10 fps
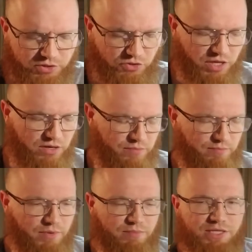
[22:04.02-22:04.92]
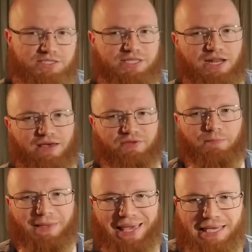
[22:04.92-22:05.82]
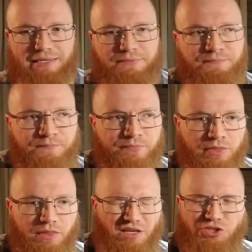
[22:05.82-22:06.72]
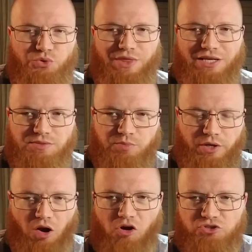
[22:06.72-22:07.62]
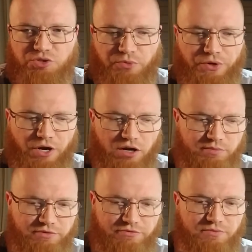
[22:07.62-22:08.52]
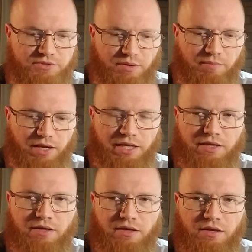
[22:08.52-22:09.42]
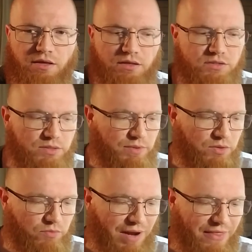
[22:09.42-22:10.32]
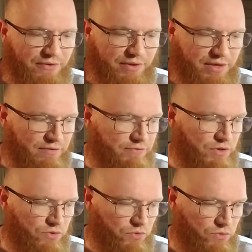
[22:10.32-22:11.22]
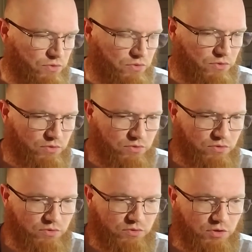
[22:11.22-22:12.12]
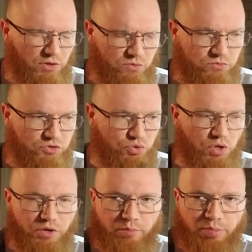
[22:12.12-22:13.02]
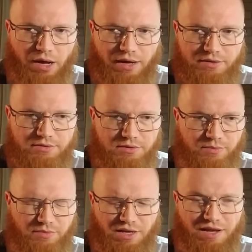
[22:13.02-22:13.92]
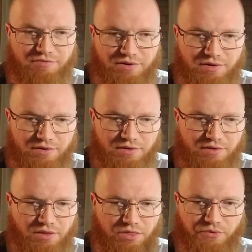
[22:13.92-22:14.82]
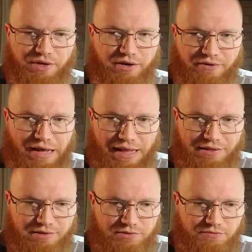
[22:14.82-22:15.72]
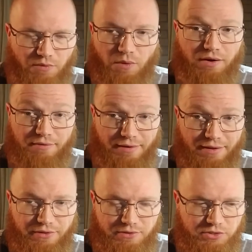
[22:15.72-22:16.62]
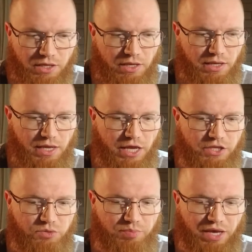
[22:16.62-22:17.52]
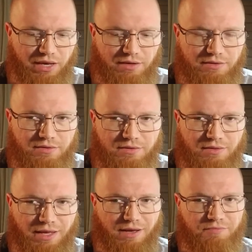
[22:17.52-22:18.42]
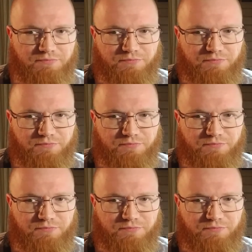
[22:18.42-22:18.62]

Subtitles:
So then maybe instead of having to paint a 2,000 point ultramarine army from somebody, somebody would rather give you, you know, $200 or whatever, $300, $400, and you paint like a